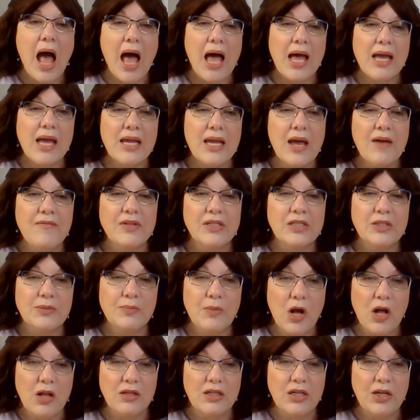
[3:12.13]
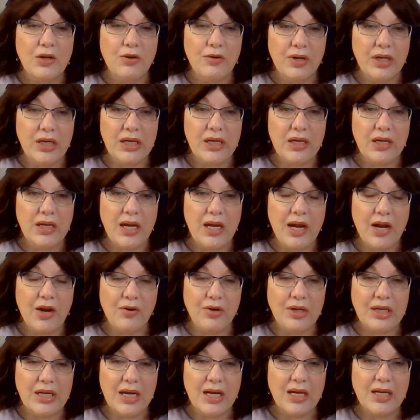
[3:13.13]
I have a small
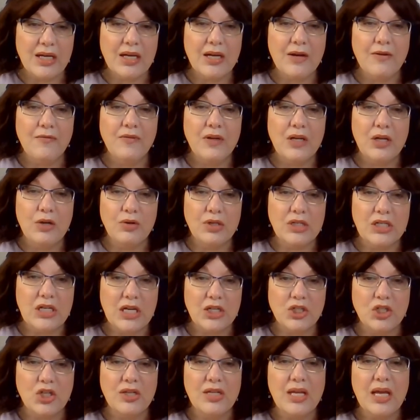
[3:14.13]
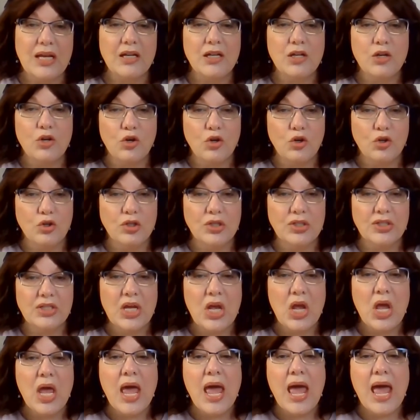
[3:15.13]
area of irritation that
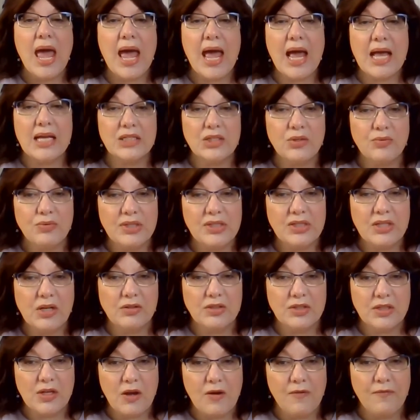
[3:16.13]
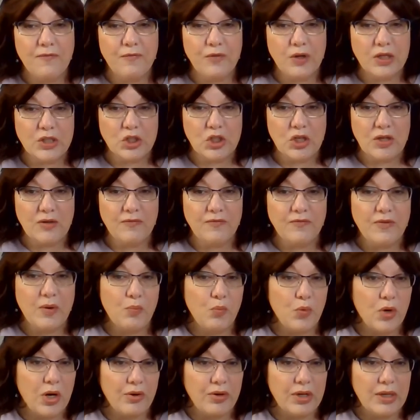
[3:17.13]
occurs as a result of friction
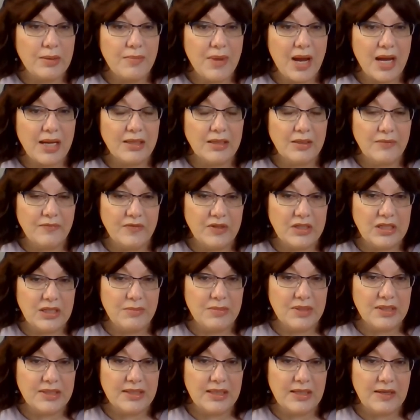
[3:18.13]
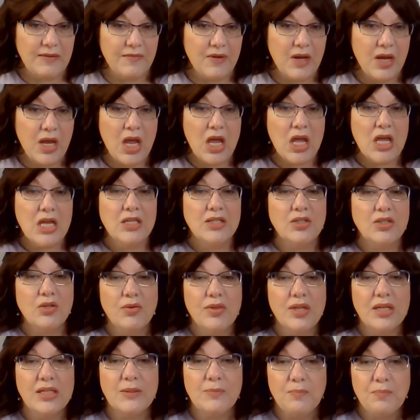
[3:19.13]
from wearing my lymphedema sleeve. So
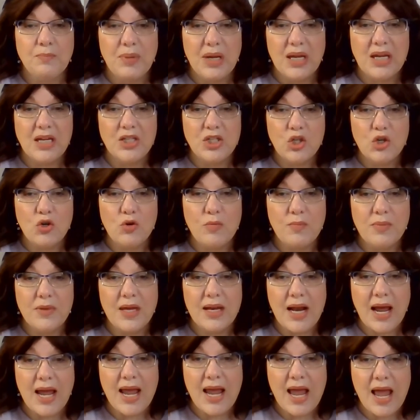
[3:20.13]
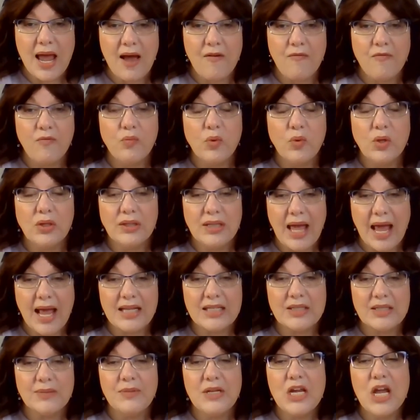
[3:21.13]
this big tube that I have will
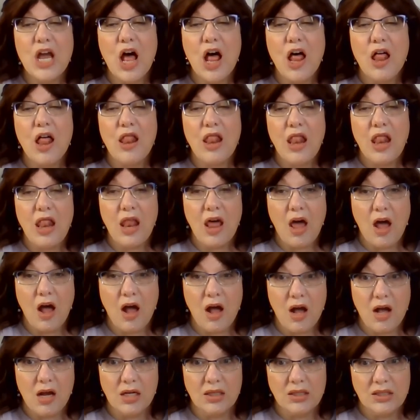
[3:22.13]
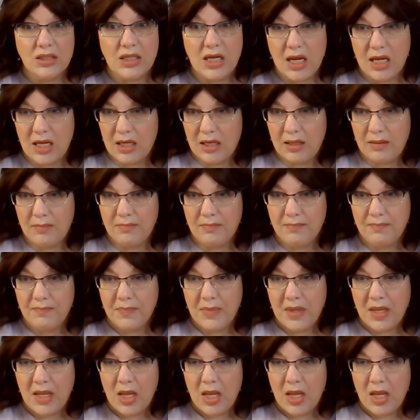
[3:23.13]
last me a long time.